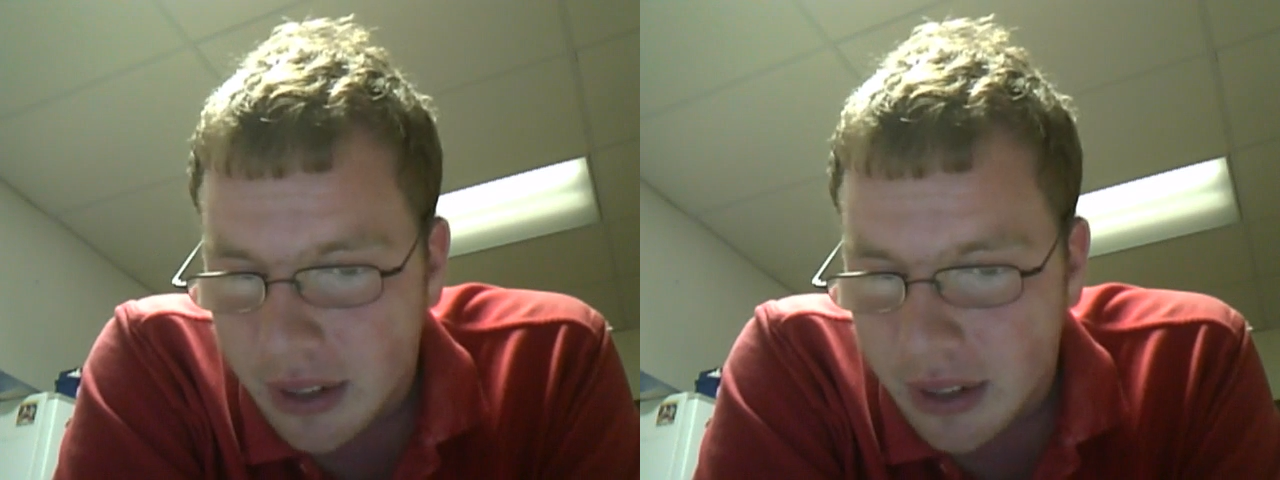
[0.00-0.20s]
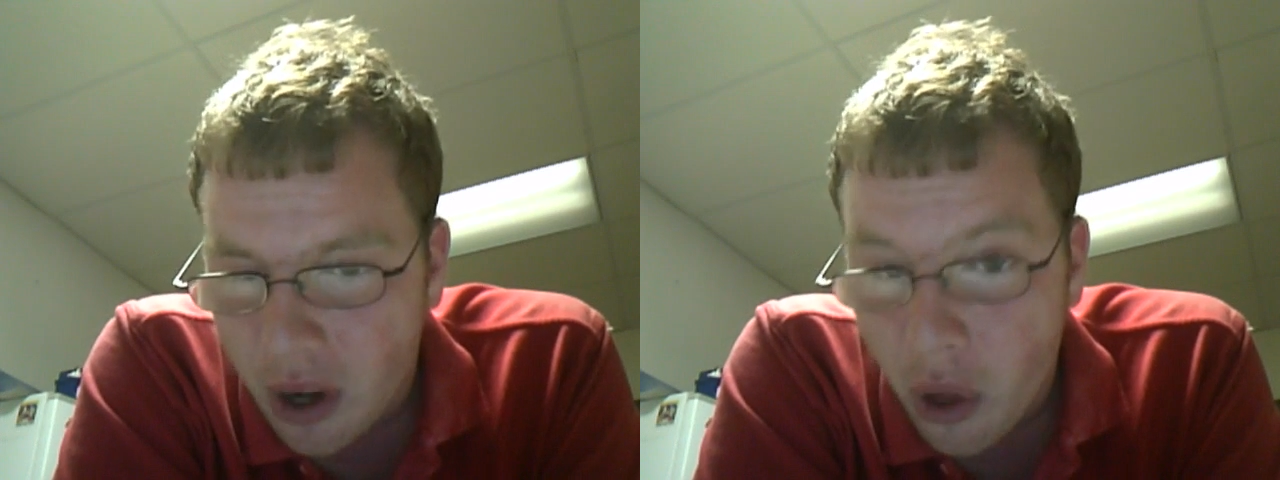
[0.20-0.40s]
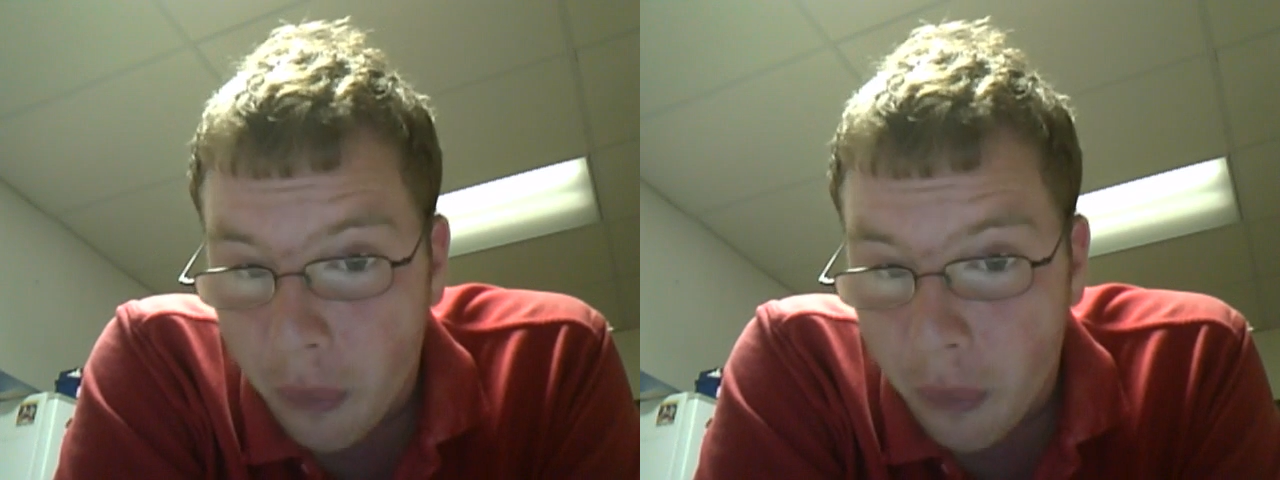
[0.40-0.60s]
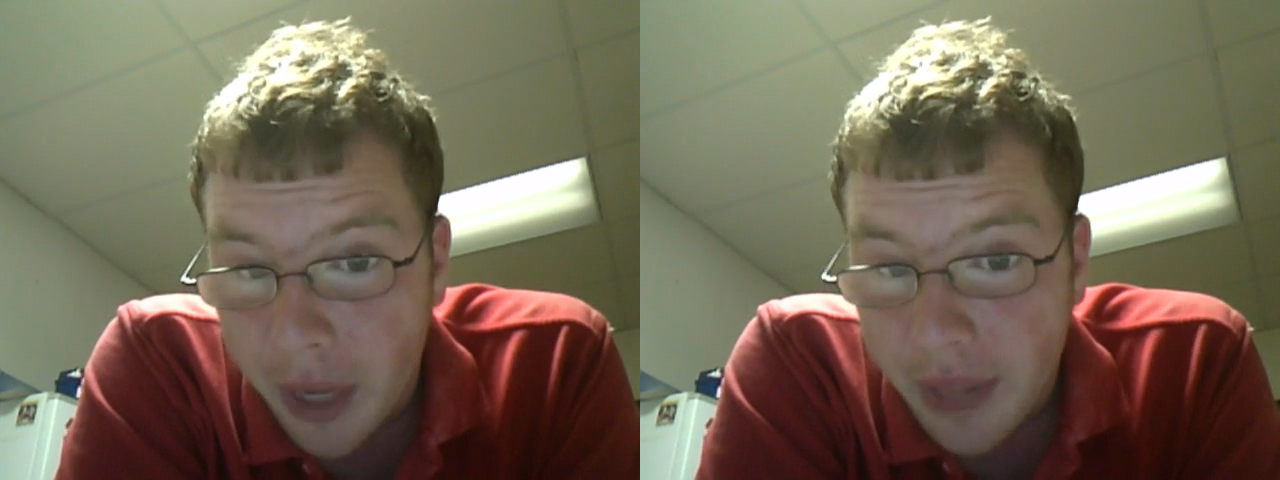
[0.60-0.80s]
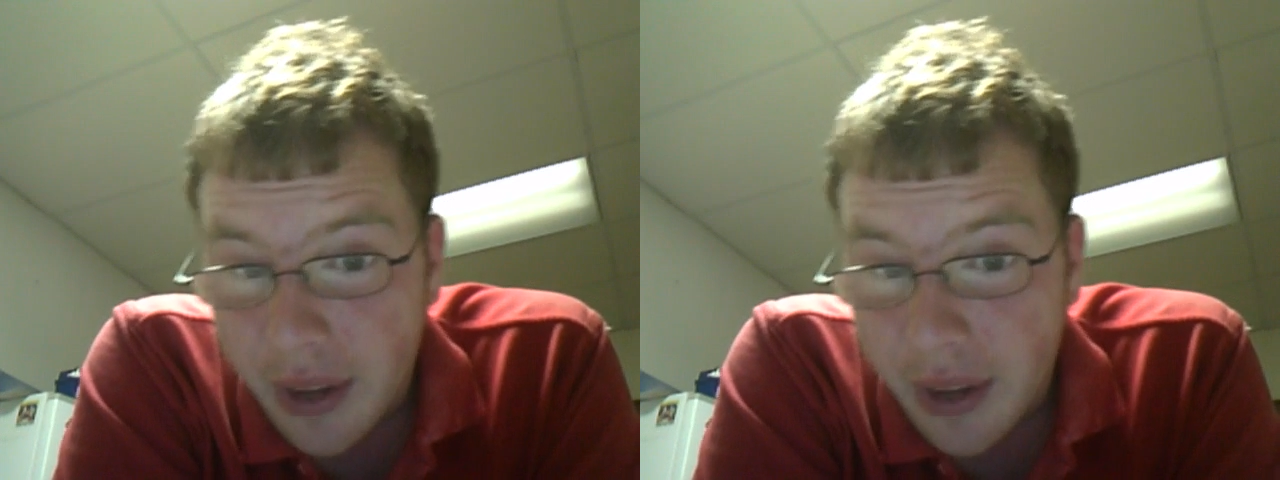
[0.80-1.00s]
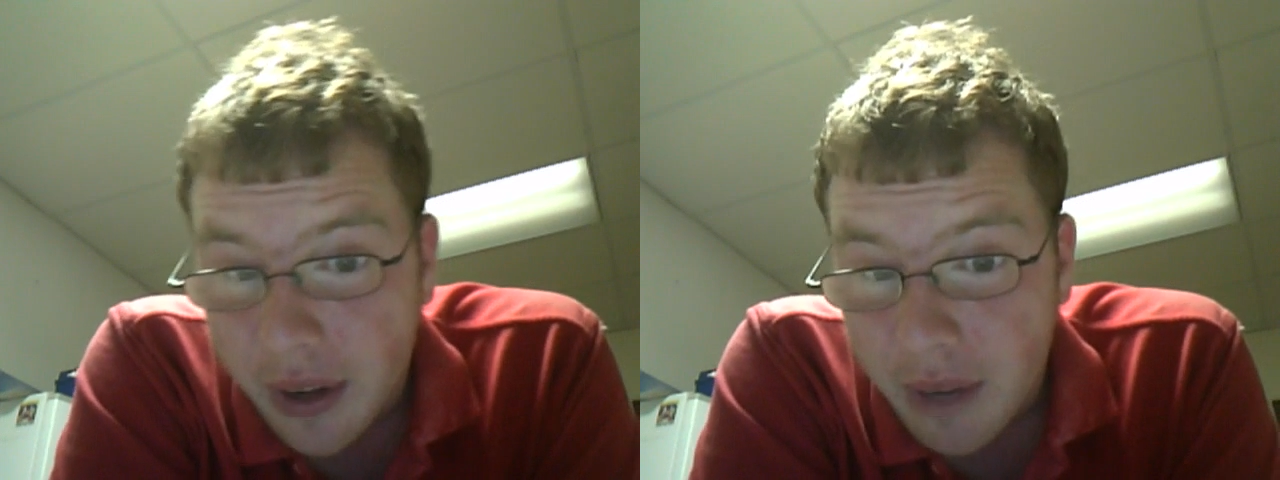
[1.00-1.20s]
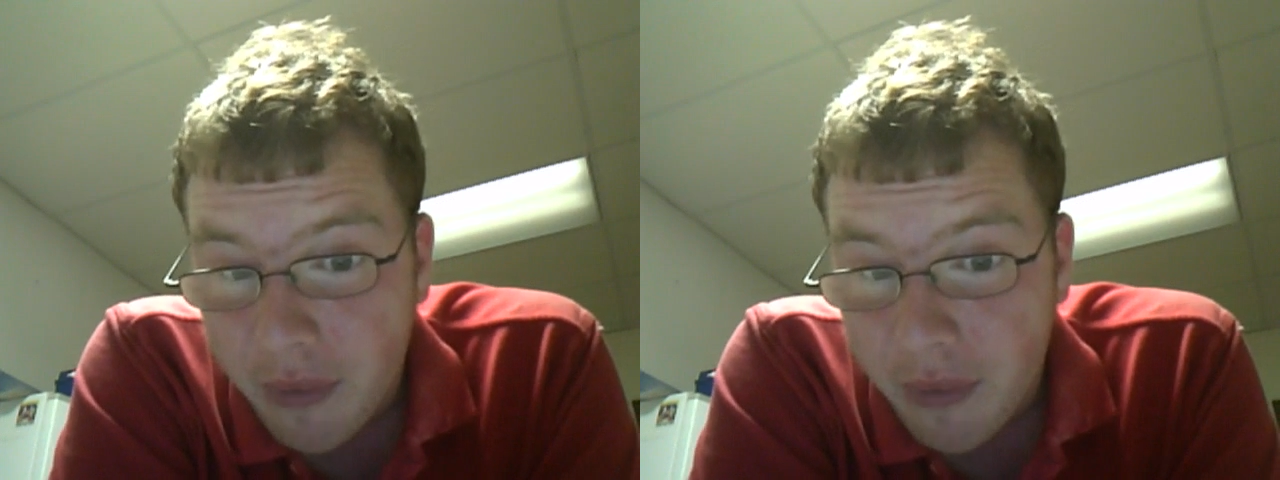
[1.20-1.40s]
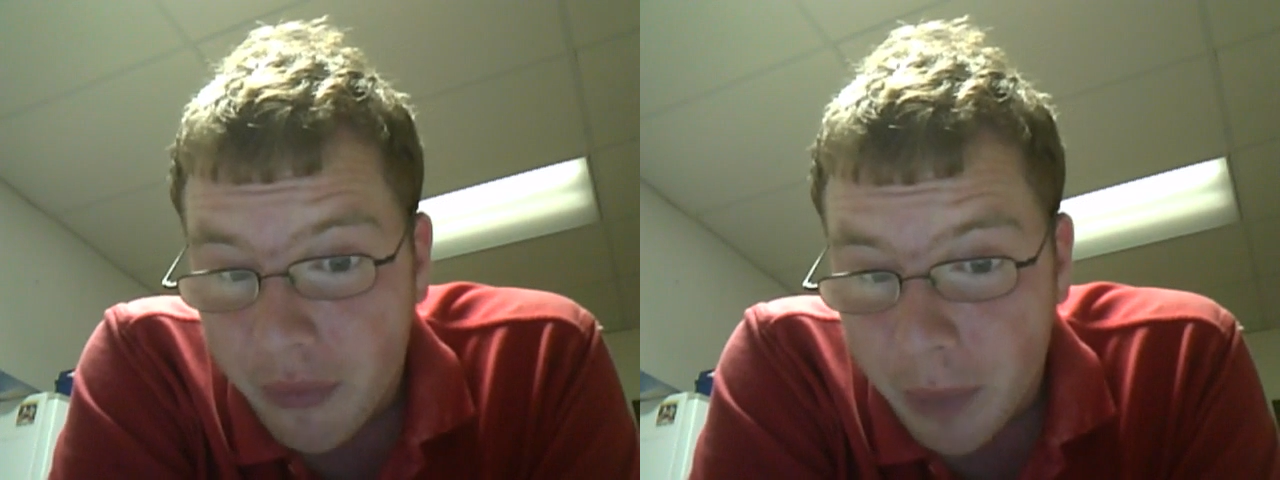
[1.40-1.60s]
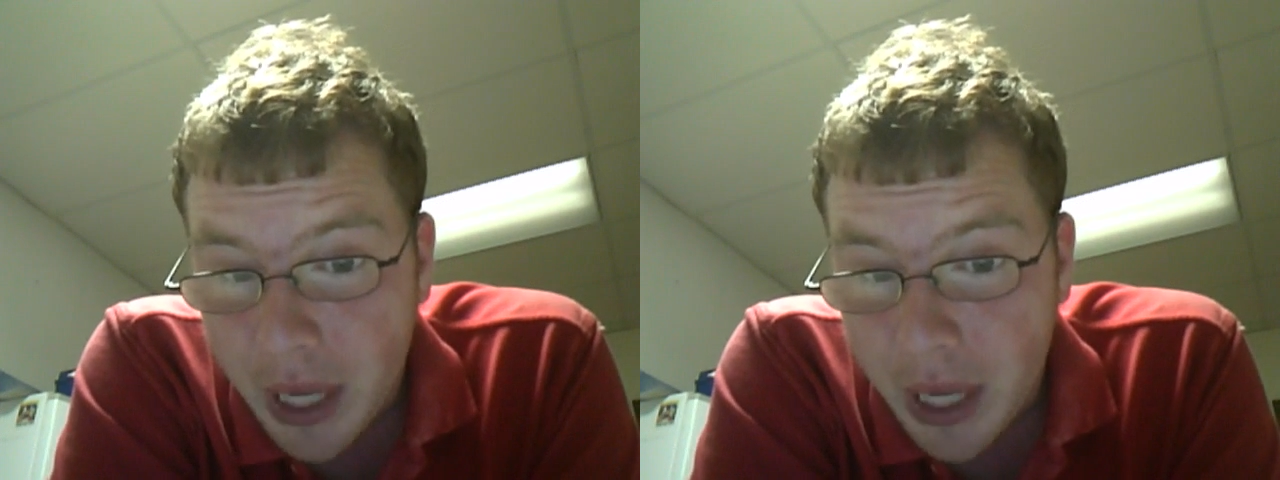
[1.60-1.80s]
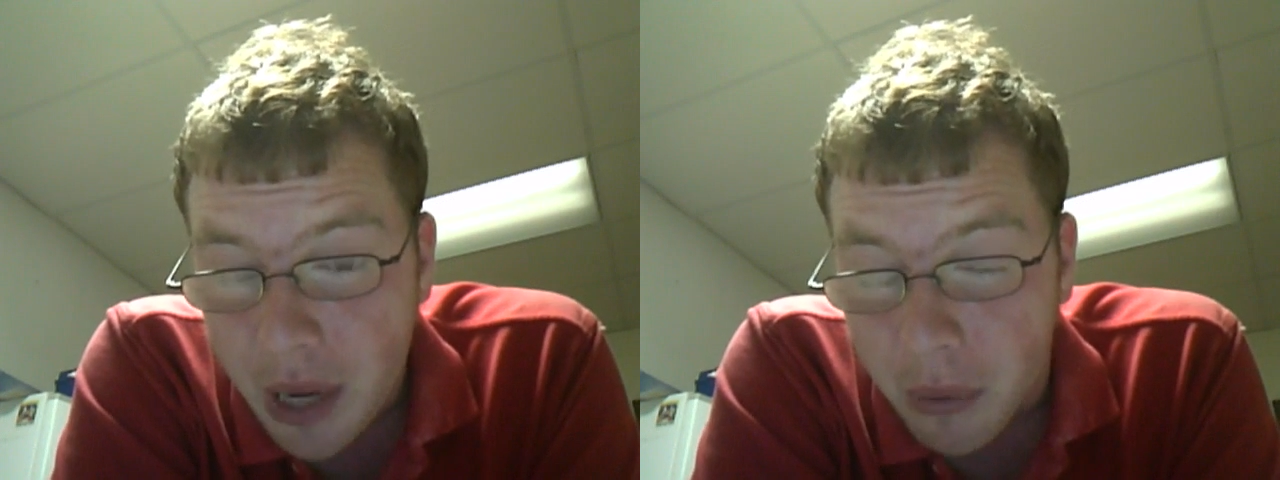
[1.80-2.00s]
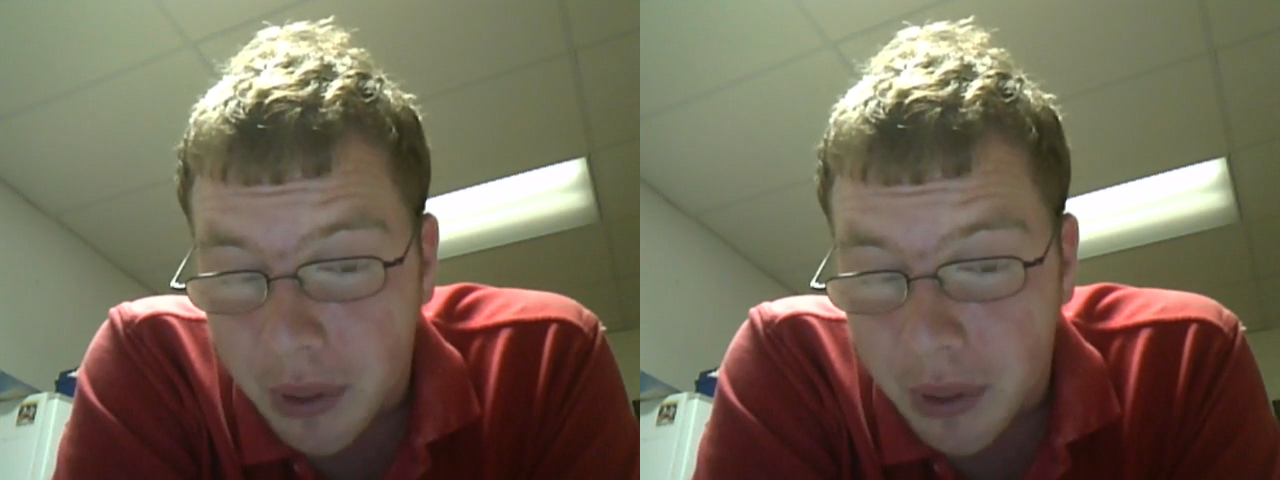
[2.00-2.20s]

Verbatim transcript: oh, the Wii, they're coming off the Wii U,